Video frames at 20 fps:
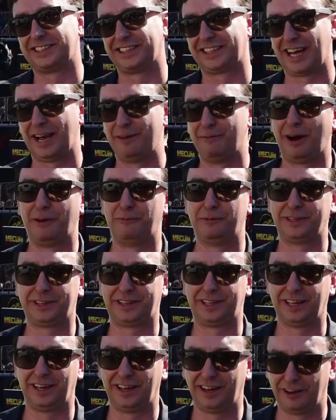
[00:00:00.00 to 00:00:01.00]
that came up with
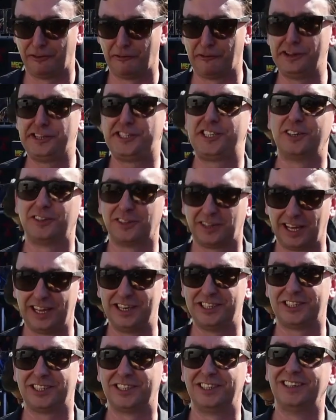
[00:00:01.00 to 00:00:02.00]
the original
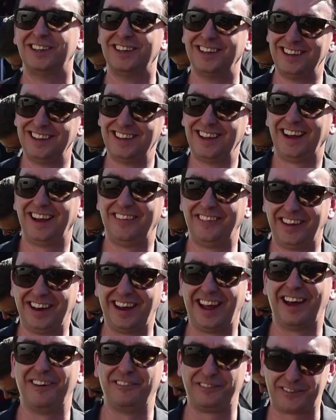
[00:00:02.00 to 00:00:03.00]
engine and then
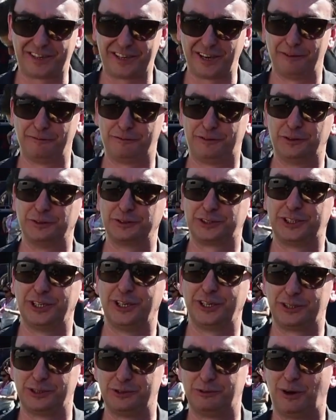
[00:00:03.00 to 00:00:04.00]
have come full circle to